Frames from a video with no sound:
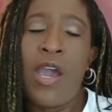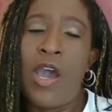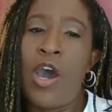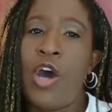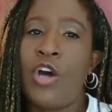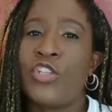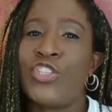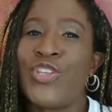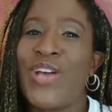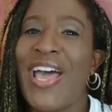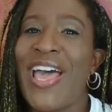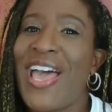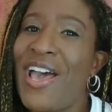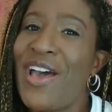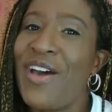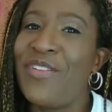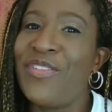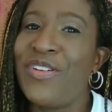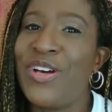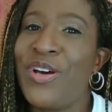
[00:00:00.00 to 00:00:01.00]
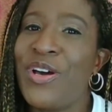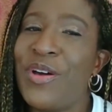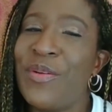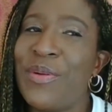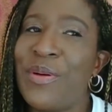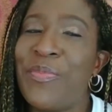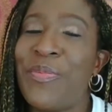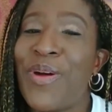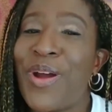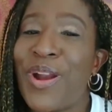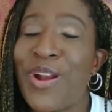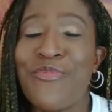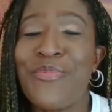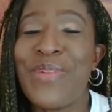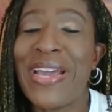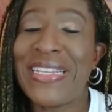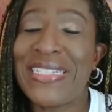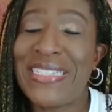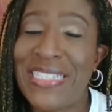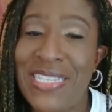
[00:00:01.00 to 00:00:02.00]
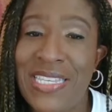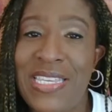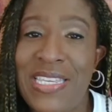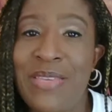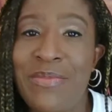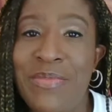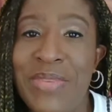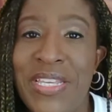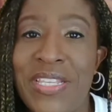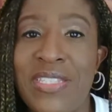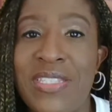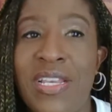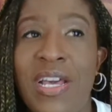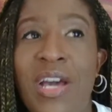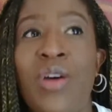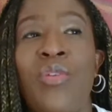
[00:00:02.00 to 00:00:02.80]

Also, I have a part of my team is